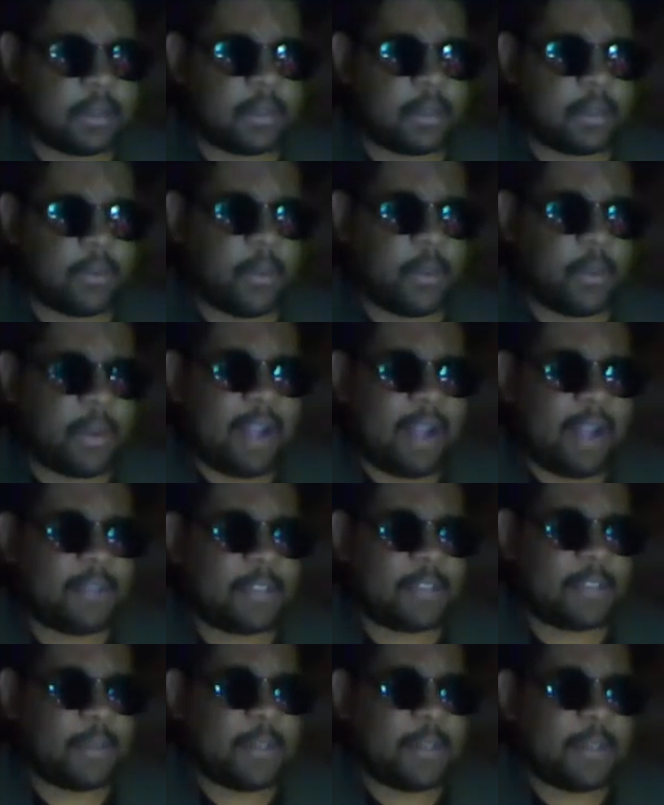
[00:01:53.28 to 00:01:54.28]
we don't have
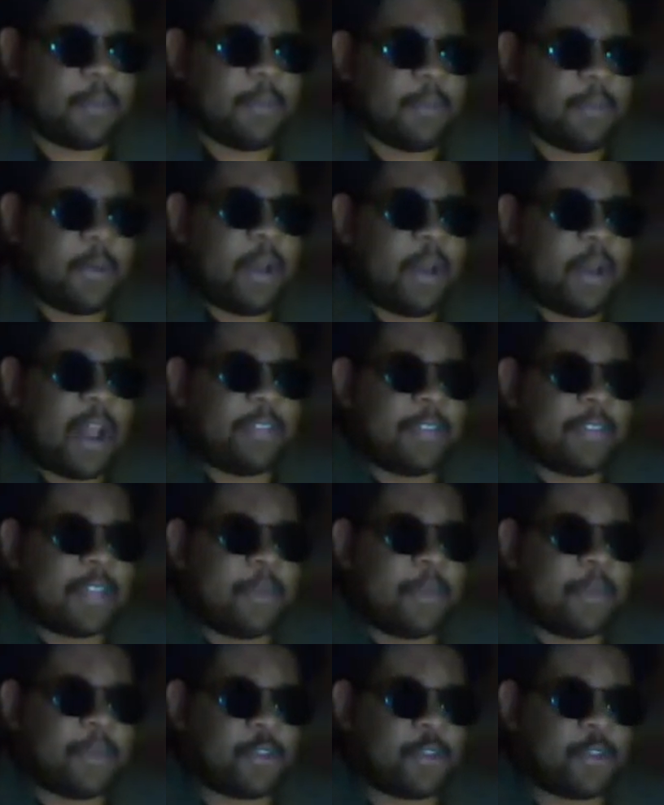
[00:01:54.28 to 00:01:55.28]
some. We don't have to
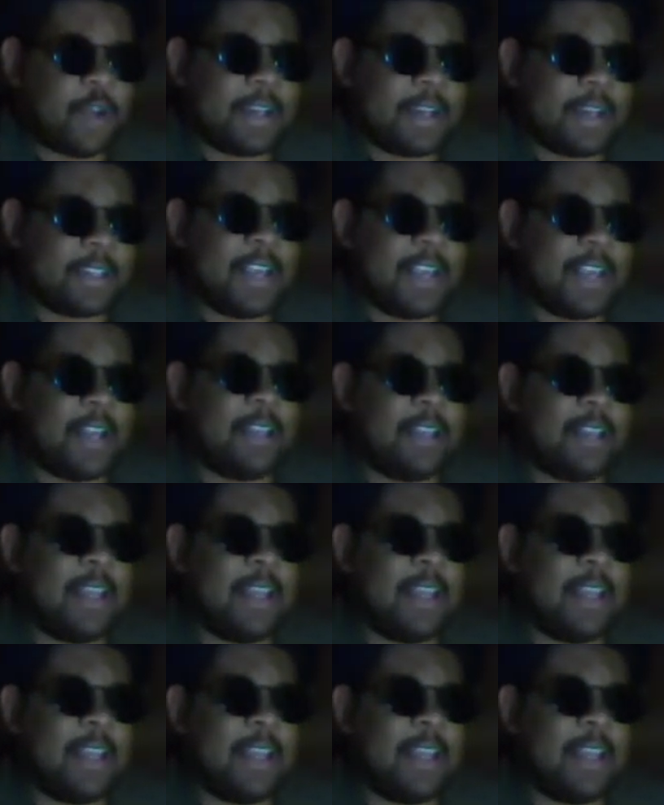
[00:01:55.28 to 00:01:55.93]
keep trying to tell